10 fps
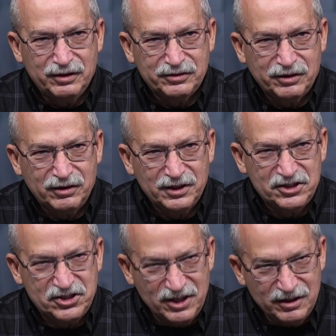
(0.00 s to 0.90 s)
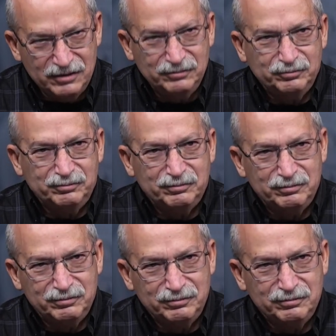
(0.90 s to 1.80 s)
Shirley Steele,
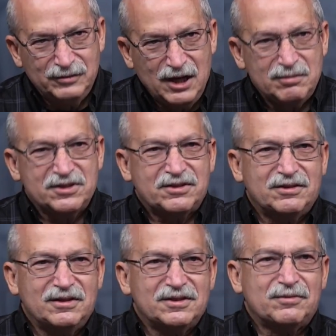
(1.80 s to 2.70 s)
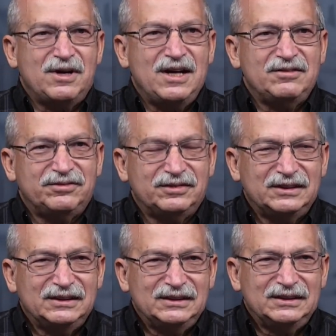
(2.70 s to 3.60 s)
Bob Rescorla's wife,
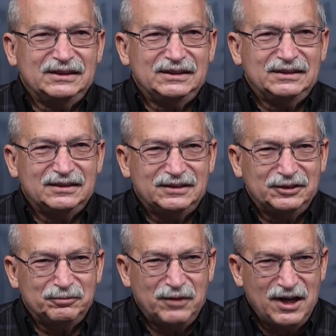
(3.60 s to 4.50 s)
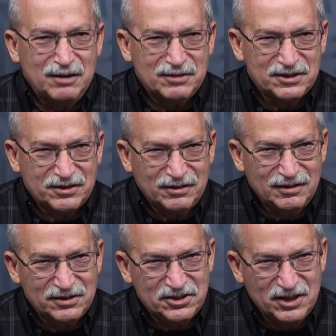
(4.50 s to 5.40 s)
to Bob
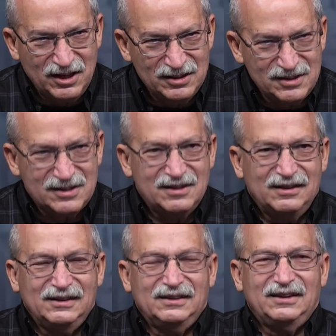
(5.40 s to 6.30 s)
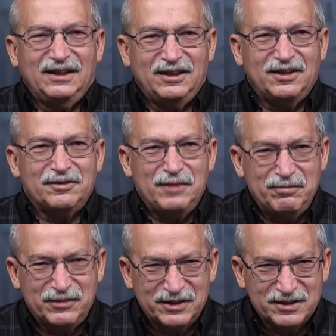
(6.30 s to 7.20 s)
Rescorla's sons, and other
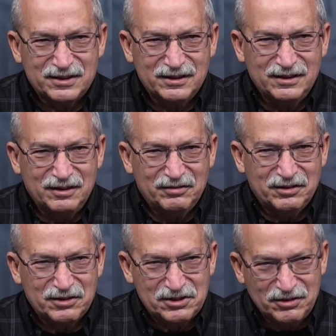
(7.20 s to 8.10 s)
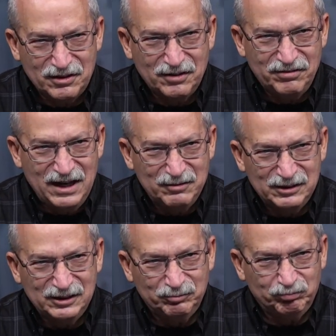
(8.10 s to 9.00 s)
members of the Rescorla family.